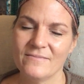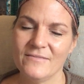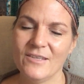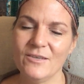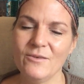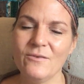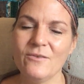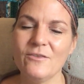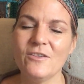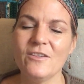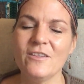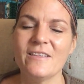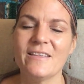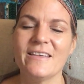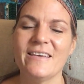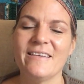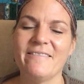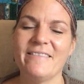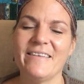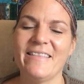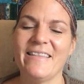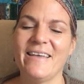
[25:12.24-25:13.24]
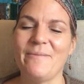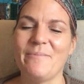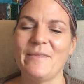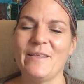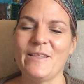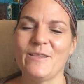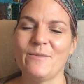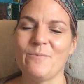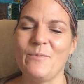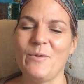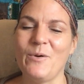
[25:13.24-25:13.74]
So we're just giving them
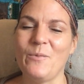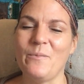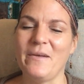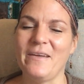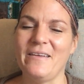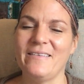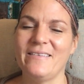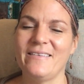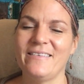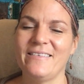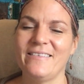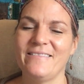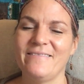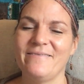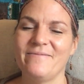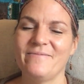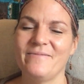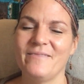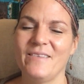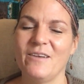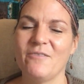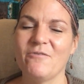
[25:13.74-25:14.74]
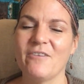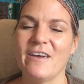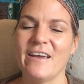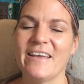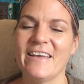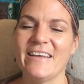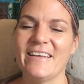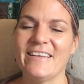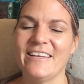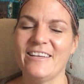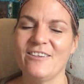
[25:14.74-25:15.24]
this moment of
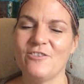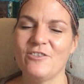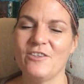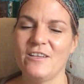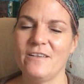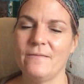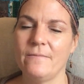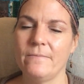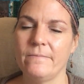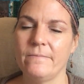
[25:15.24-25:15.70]
recognition.